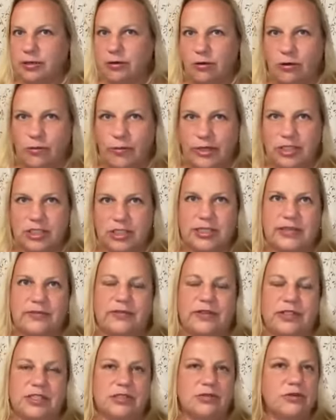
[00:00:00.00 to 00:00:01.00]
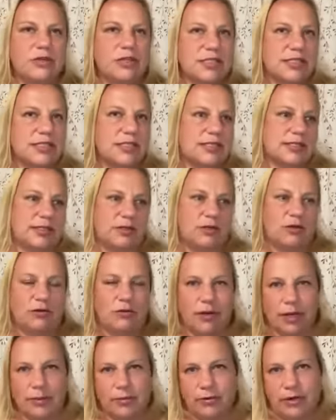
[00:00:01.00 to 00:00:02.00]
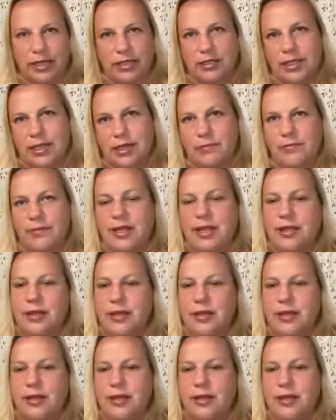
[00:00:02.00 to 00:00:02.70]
a whole bunch of different sources and corroborate them.